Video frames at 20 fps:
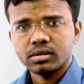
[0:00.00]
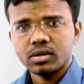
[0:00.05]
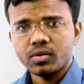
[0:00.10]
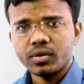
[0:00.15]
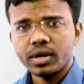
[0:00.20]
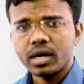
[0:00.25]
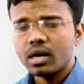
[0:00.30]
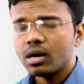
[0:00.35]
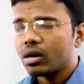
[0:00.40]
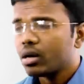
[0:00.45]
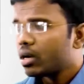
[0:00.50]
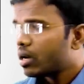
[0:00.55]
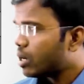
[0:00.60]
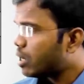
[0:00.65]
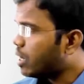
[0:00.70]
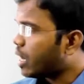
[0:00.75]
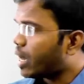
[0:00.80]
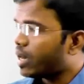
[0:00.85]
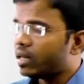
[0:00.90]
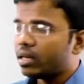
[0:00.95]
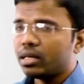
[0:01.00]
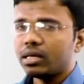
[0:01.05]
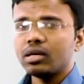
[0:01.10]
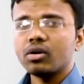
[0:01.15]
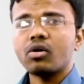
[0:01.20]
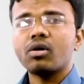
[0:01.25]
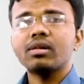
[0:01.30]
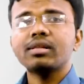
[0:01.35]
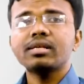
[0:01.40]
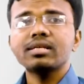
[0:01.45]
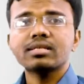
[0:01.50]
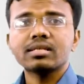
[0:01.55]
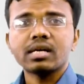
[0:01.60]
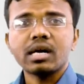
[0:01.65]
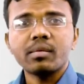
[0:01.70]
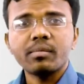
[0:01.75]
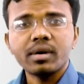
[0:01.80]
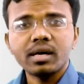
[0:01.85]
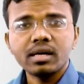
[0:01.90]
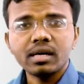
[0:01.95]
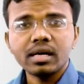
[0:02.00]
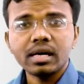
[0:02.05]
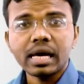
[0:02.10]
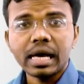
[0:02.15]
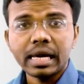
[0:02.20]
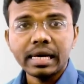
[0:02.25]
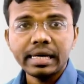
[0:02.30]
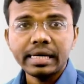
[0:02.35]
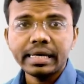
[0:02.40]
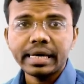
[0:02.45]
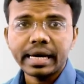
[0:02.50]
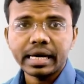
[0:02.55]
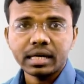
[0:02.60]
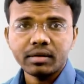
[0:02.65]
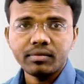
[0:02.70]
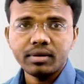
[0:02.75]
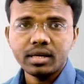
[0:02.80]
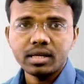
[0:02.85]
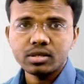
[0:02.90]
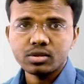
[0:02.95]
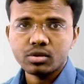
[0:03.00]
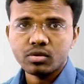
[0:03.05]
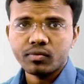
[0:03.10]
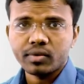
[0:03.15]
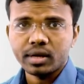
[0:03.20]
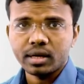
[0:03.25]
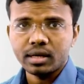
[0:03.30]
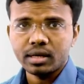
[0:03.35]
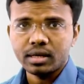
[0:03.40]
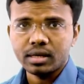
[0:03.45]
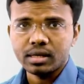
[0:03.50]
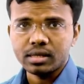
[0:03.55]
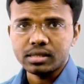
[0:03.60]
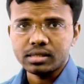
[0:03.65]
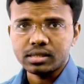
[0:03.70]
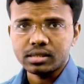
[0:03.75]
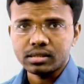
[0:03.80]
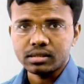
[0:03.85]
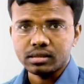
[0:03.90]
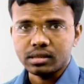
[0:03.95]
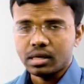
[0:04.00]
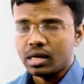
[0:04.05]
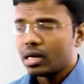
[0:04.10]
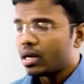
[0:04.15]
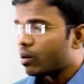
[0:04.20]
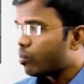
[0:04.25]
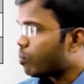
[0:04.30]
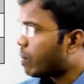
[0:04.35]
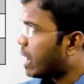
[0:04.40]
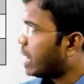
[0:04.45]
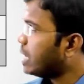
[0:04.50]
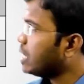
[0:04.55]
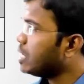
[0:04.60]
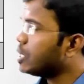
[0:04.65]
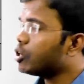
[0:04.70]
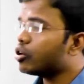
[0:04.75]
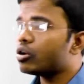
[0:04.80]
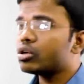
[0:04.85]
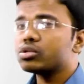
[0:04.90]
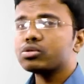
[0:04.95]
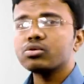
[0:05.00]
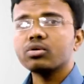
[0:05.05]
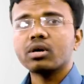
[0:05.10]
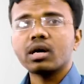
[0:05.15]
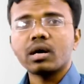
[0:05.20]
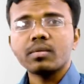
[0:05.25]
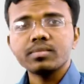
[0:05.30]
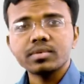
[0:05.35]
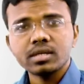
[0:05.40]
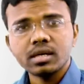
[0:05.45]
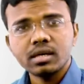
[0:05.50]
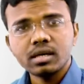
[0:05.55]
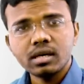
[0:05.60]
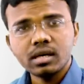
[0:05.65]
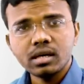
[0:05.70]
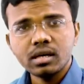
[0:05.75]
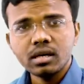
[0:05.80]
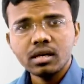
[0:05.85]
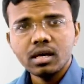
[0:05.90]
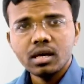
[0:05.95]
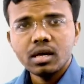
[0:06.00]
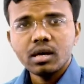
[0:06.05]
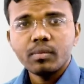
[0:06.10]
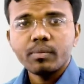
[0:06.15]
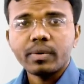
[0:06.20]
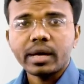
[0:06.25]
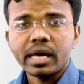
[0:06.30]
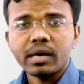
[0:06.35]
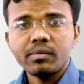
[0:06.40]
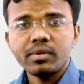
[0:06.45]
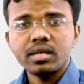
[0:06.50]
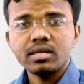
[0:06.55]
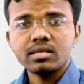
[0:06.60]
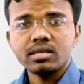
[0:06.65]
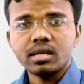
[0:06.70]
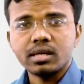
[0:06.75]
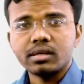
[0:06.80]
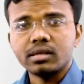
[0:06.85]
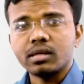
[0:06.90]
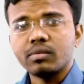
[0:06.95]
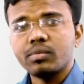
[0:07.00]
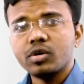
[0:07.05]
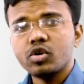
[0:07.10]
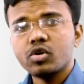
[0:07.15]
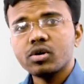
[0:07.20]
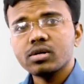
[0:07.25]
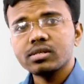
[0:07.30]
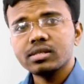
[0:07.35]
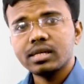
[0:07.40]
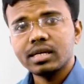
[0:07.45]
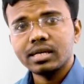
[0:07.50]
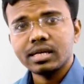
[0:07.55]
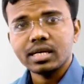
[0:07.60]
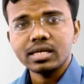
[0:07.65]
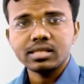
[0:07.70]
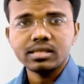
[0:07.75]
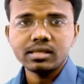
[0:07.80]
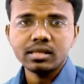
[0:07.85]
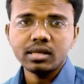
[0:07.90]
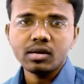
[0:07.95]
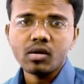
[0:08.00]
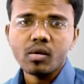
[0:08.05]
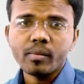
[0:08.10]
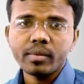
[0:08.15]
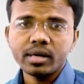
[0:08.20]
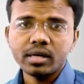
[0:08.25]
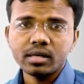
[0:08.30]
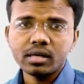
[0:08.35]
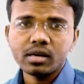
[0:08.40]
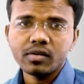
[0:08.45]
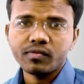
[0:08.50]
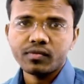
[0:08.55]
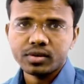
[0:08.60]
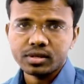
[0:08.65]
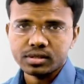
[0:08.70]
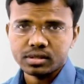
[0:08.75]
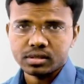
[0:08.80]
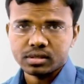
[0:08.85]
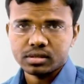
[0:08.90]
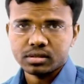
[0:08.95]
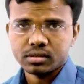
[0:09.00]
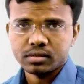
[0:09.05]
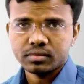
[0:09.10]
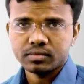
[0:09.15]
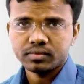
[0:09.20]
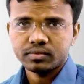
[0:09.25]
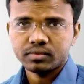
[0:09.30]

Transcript: Okay, dairy, all these come under allied activities of agriculture. Mining also comes under primary sector because they touch the raw material first.